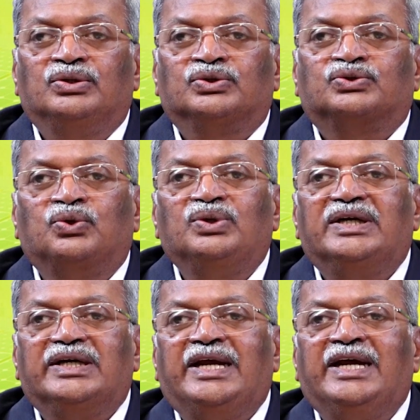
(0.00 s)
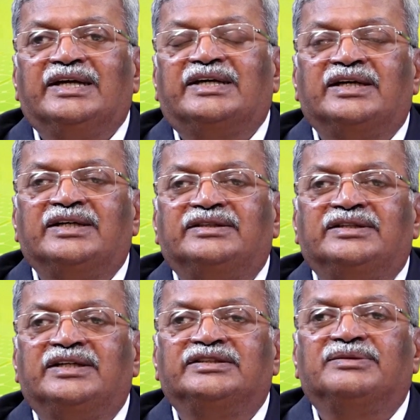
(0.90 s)
So solar air
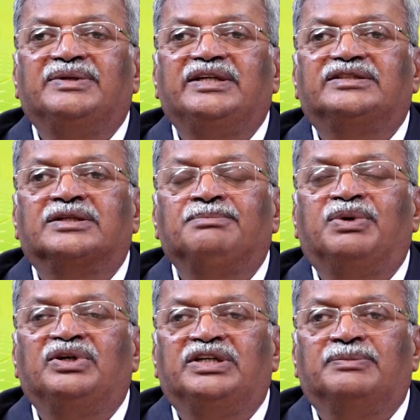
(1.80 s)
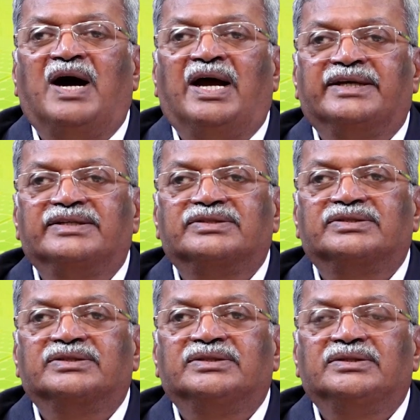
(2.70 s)
collector is a very simple device